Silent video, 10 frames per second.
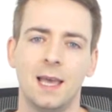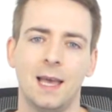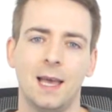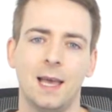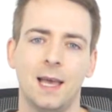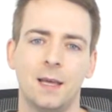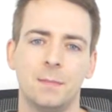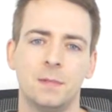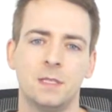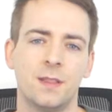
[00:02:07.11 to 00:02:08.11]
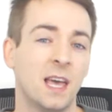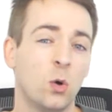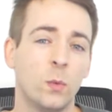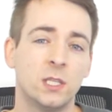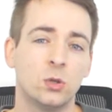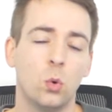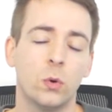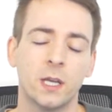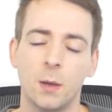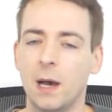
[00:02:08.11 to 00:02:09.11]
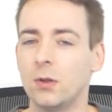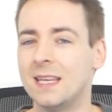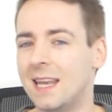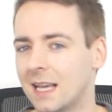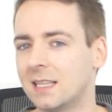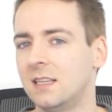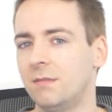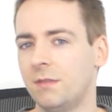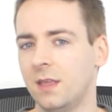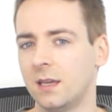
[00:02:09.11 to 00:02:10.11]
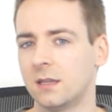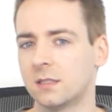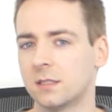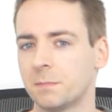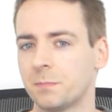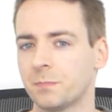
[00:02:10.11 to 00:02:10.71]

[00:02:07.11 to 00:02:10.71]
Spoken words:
and they're always talking about negative things.